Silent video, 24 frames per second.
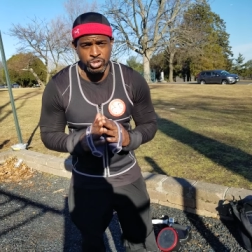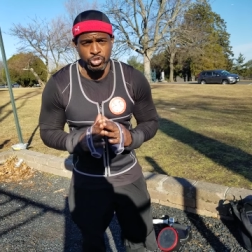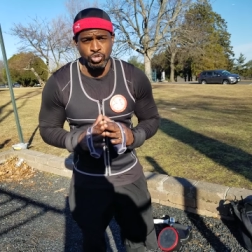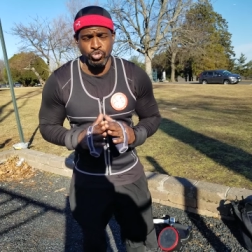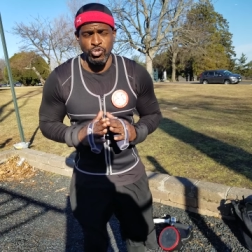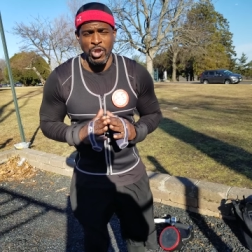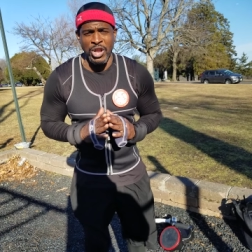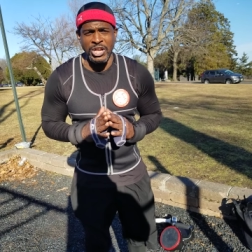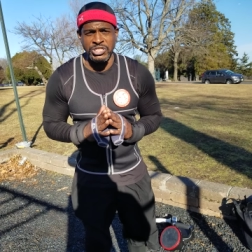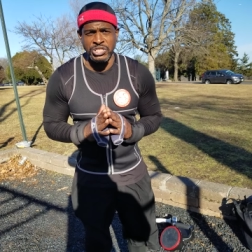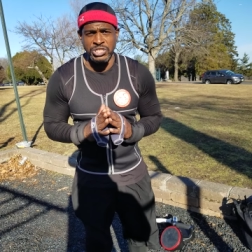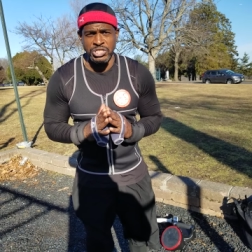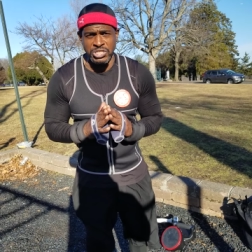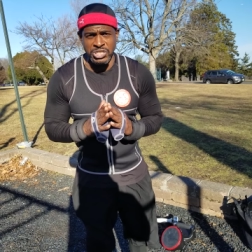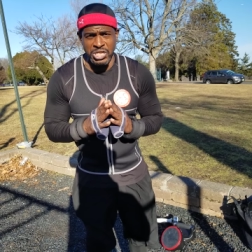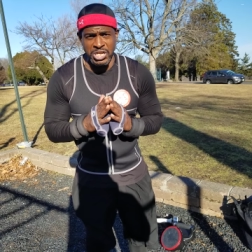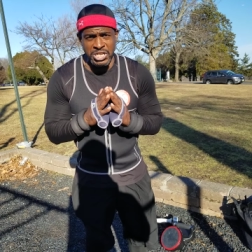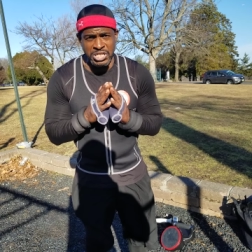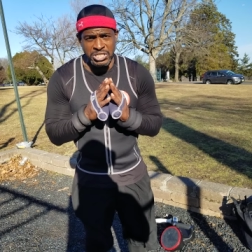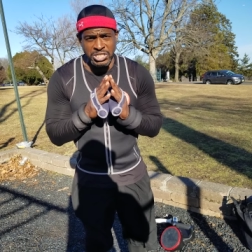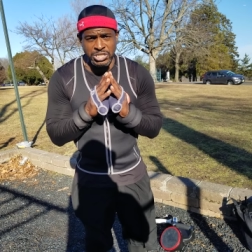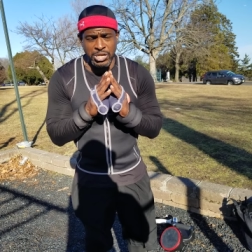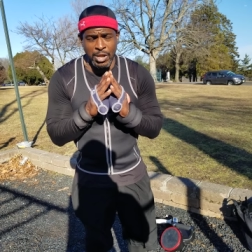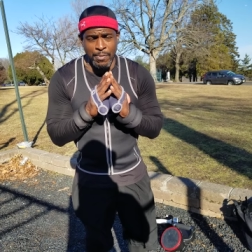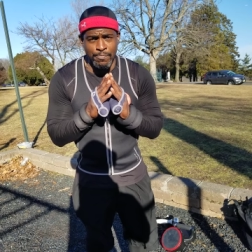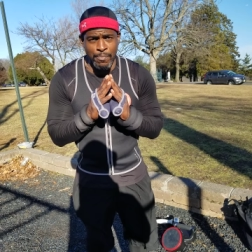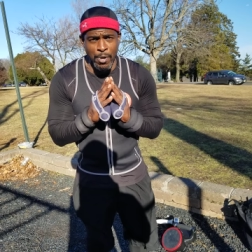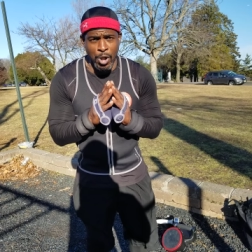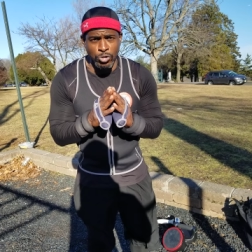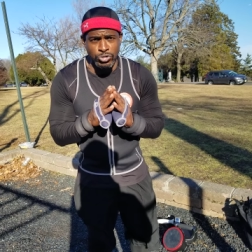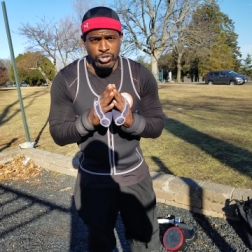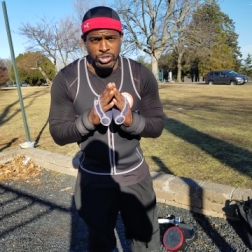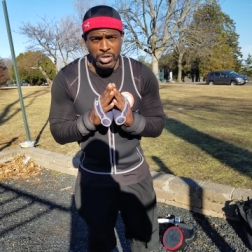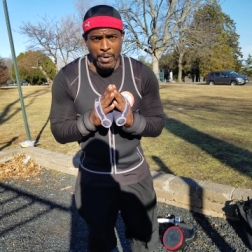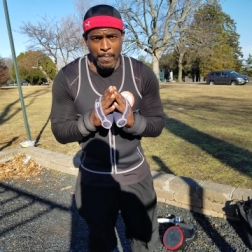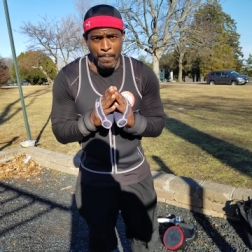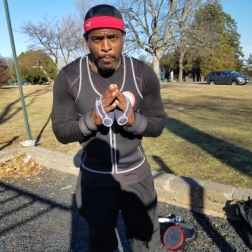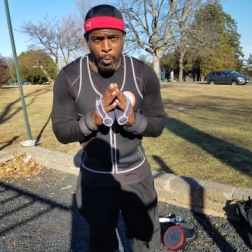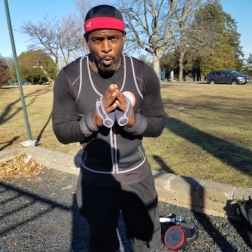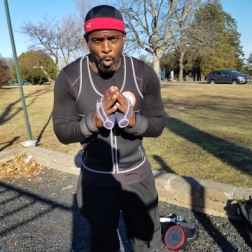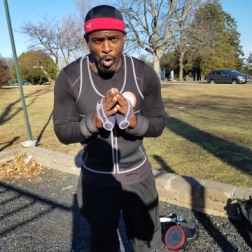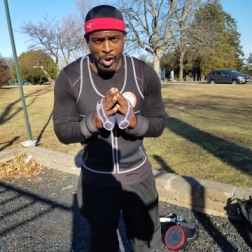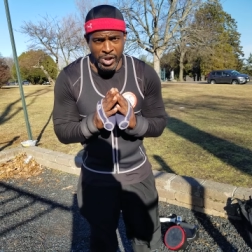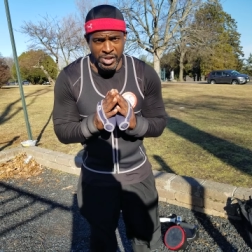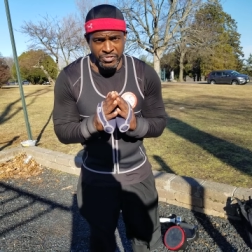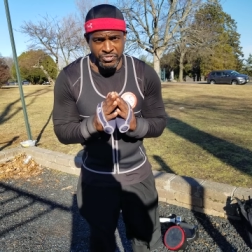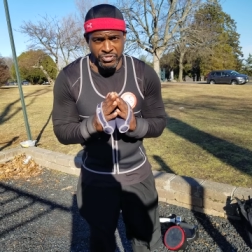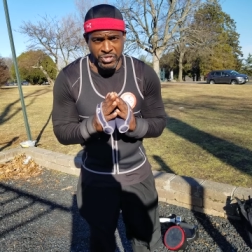Stretching is the most
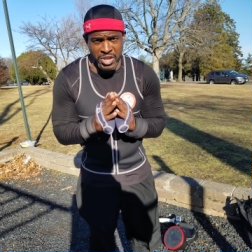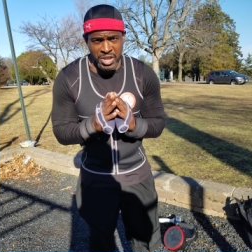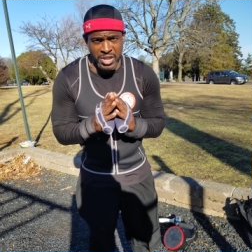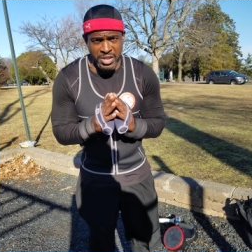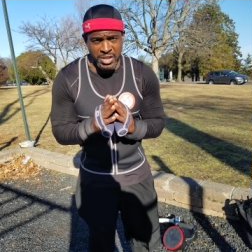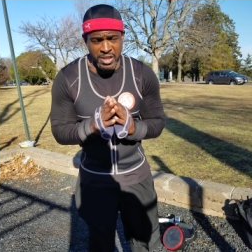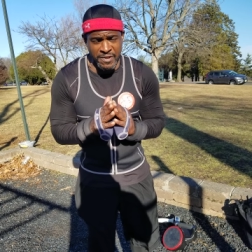important thing.